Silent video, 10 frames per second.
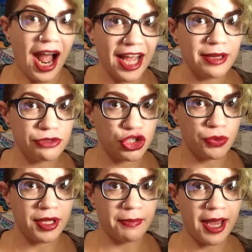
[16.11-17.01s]
I am
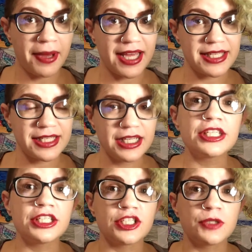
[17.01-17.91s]
doing my best
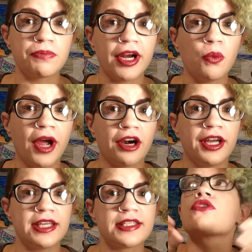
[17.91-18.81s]
to spread
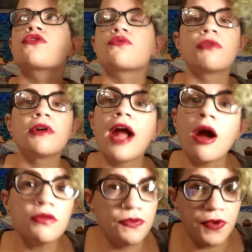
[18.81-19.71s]
awareness
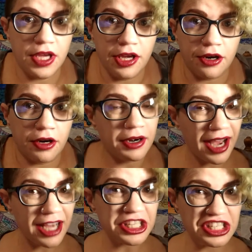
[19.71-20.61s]
throughout the year,
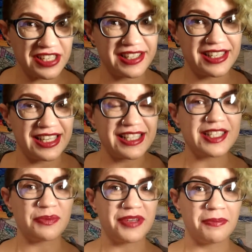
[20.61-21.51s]
not just in
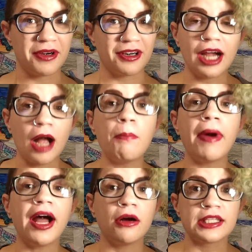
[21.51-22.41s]
September,
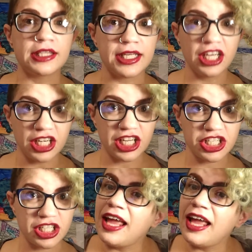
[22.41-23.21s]
about the condition.